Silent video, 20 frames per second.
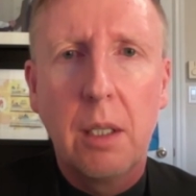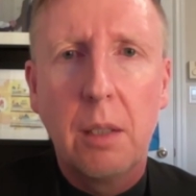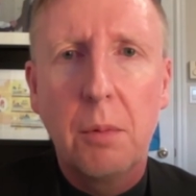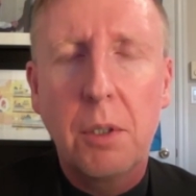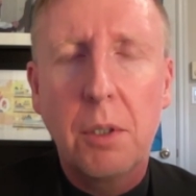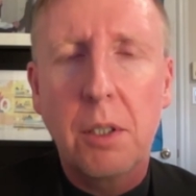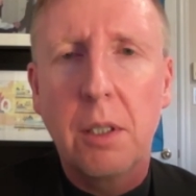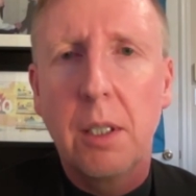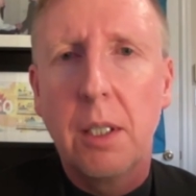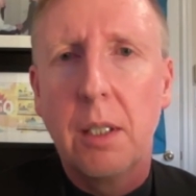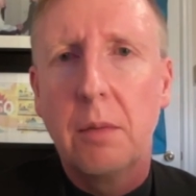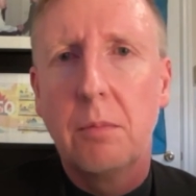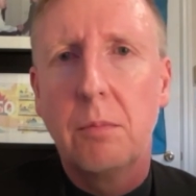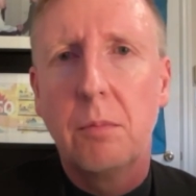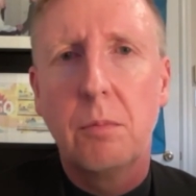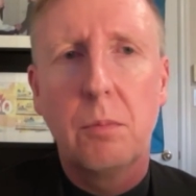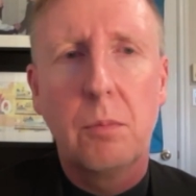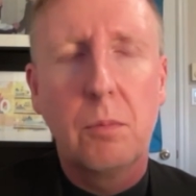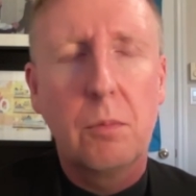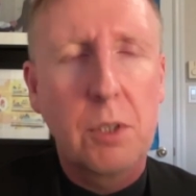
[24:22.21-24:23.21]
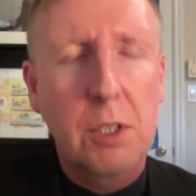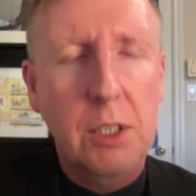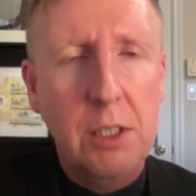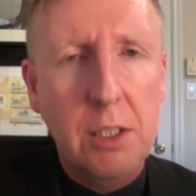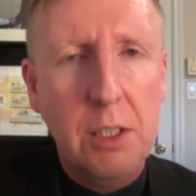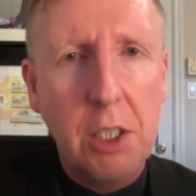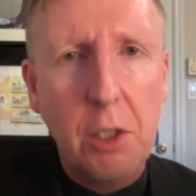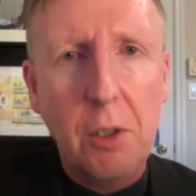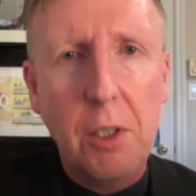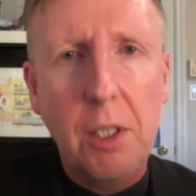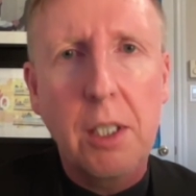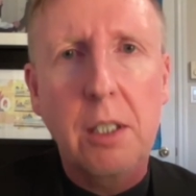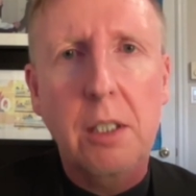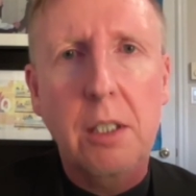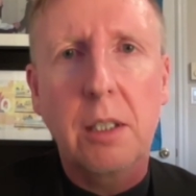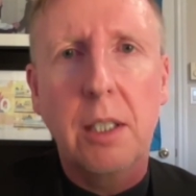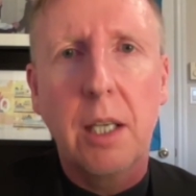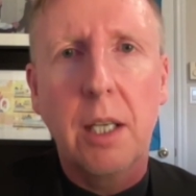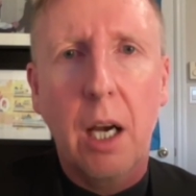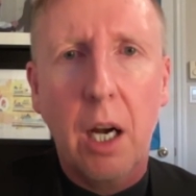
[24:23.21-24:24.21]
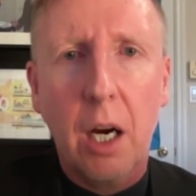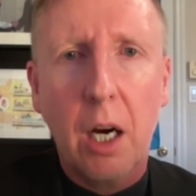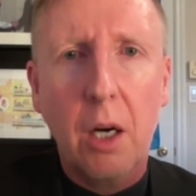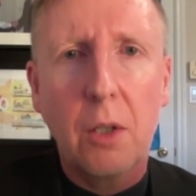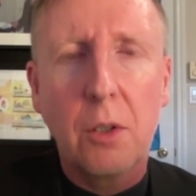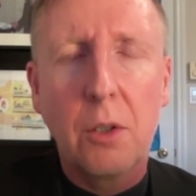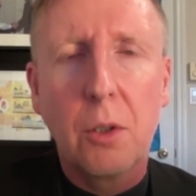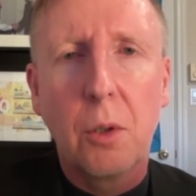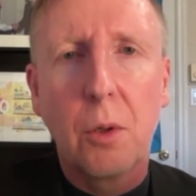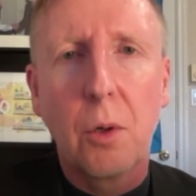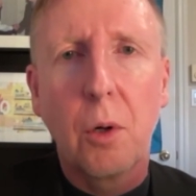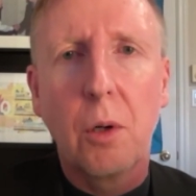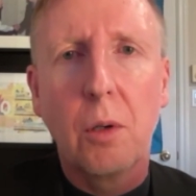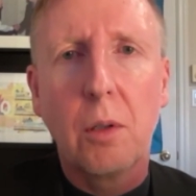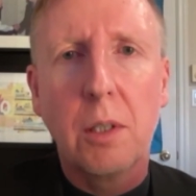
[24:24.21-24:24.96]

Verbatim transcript: was a seriously hardcore